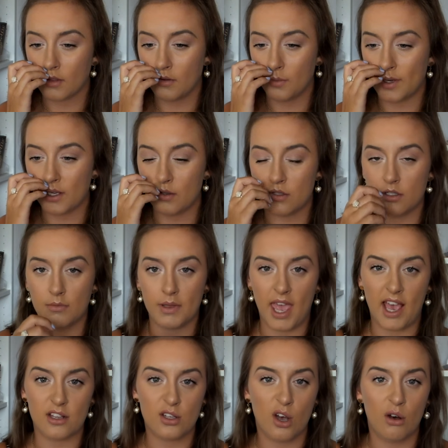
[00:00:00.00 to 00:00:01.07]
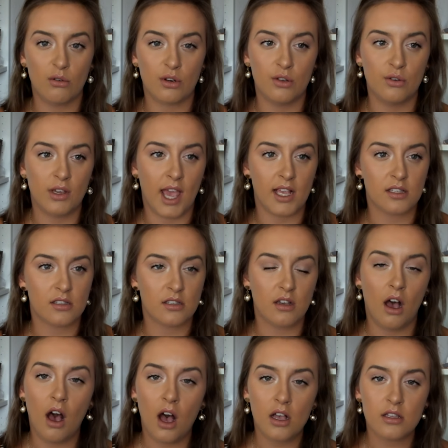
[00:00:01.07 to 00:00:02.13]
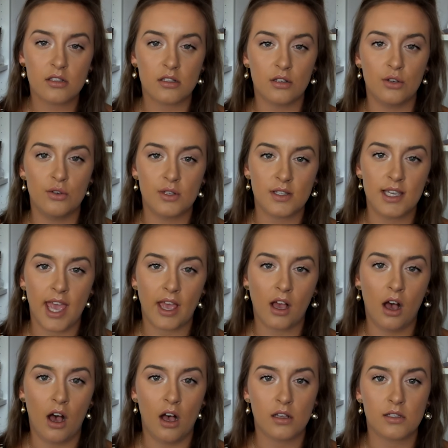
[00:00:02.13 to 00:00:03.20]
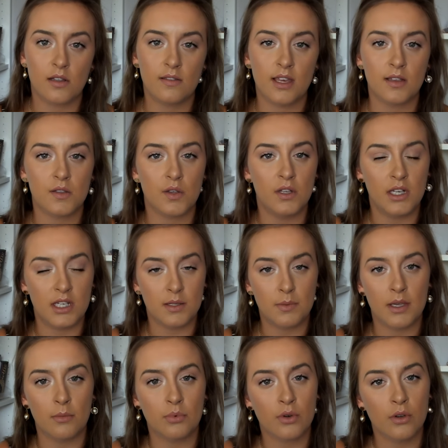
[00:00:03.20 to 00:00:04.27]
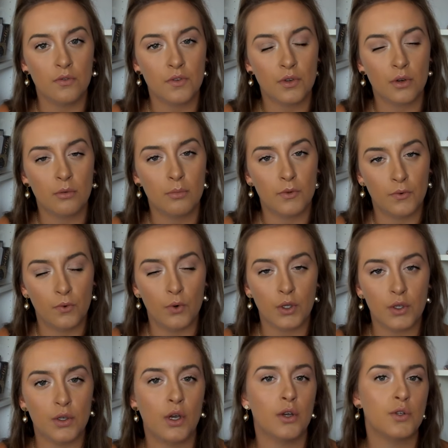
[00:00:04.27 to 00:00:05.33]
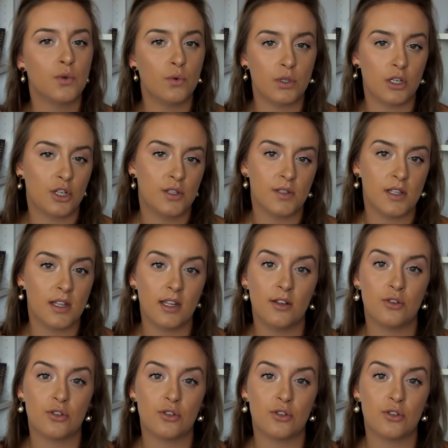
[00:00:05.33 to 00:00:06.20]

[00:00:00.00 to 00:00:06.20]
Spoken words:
We used to get told who gets cast and who doesn't get cast, the things that you need to be improving on before you go to auditions in the